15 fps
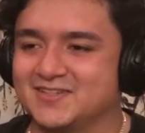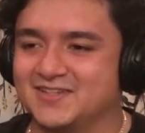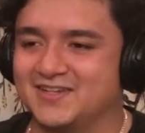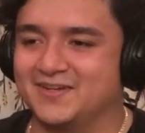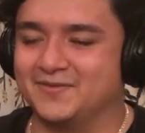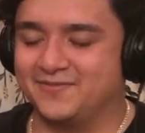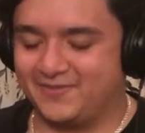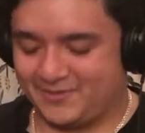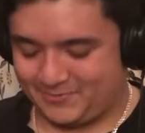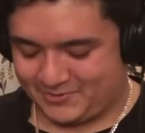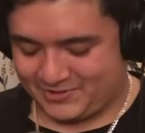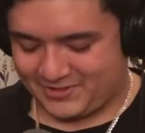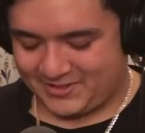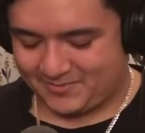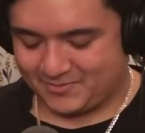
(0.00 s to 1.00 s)
I wish
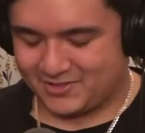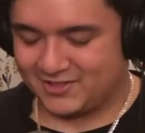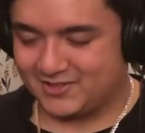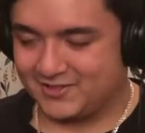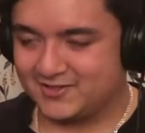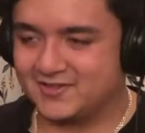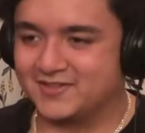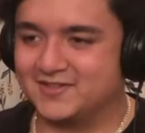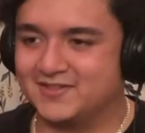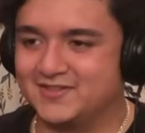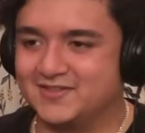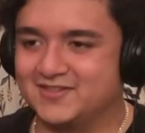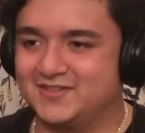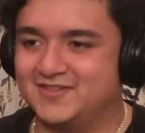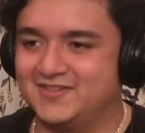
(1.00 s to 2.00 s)
I had money like that.
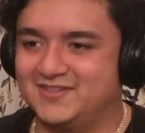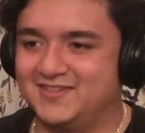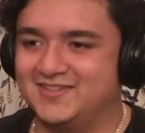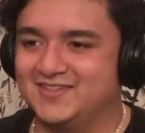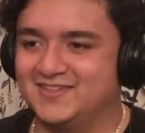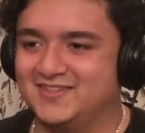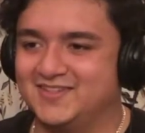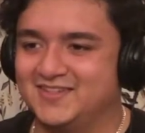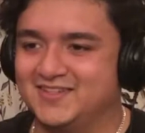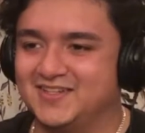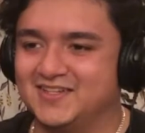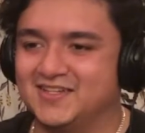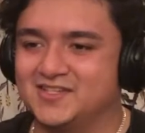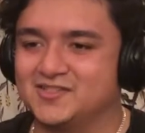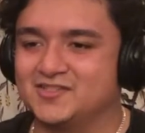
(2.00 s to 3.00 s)

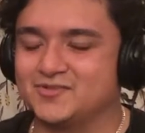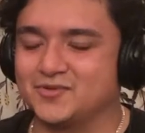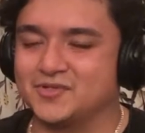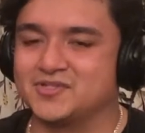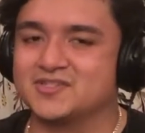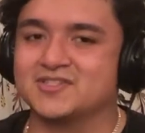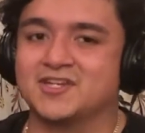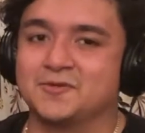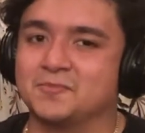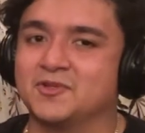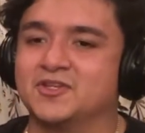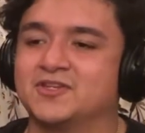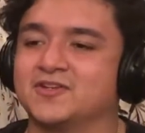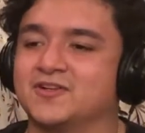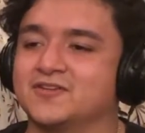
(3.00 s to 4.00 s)
George, $10
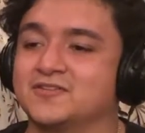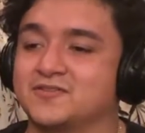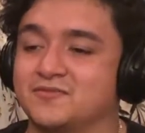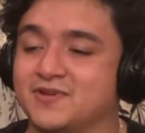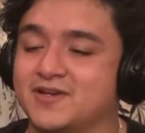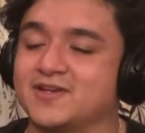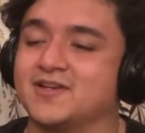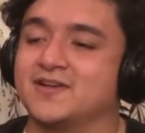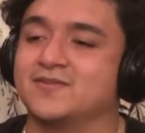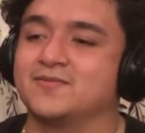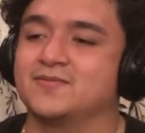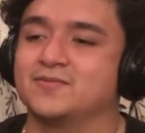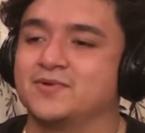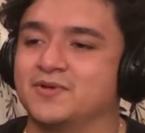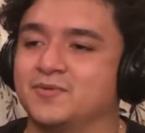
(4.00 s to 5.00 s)
million right now.
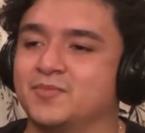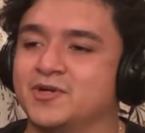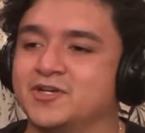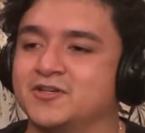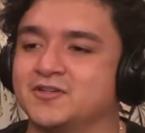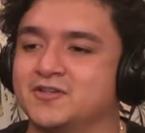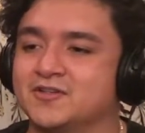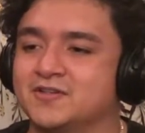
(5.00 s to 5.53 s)
What are you buying?